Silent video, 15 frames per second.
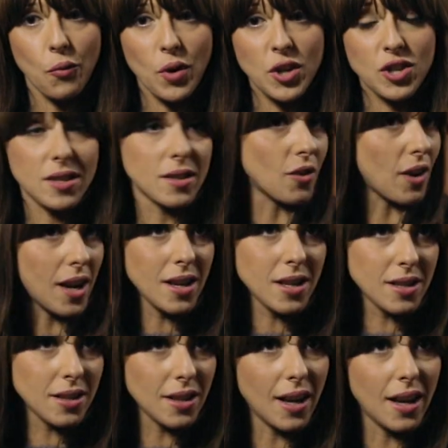which is
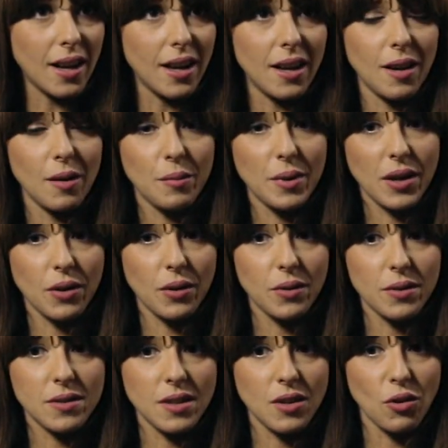great,
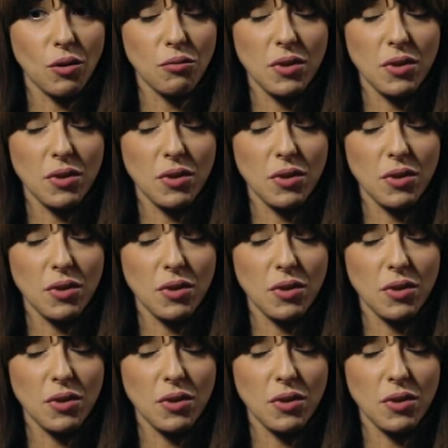because, you know,